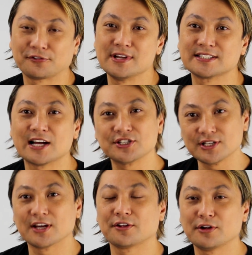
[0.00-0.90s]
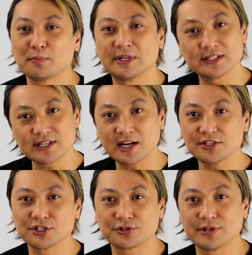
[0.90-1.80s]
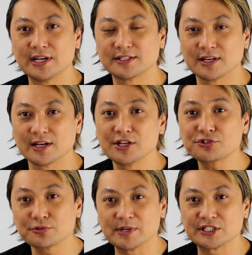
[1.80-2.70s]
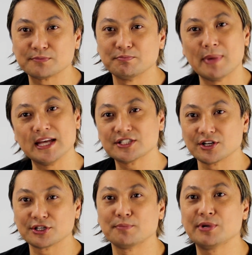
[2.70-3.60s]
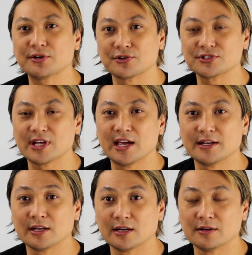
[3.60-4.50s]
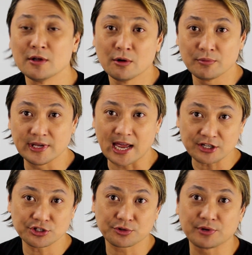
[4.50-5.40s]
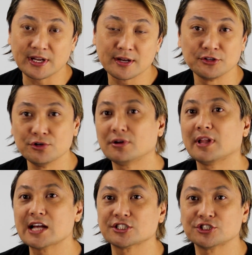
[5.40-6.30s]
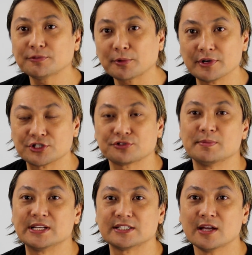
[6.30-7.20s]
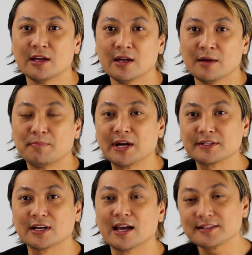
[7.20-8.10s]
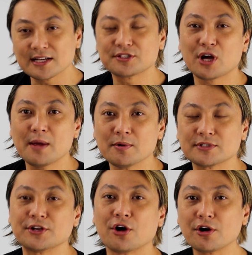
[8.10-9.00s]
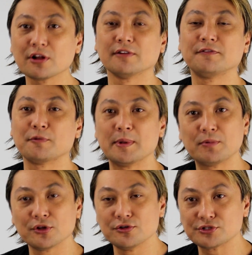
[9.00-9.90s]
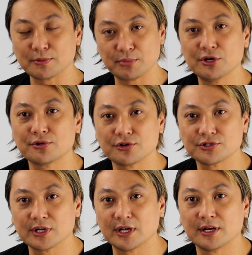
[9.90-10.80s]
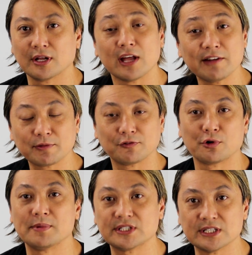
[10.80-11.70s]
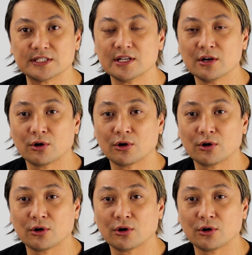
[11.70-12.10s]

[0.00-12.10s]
friends got together and we decided to create instruments based on computers, and we actually created a new class of super instruments. But at that time, it was unheard of for people to use computers in live performances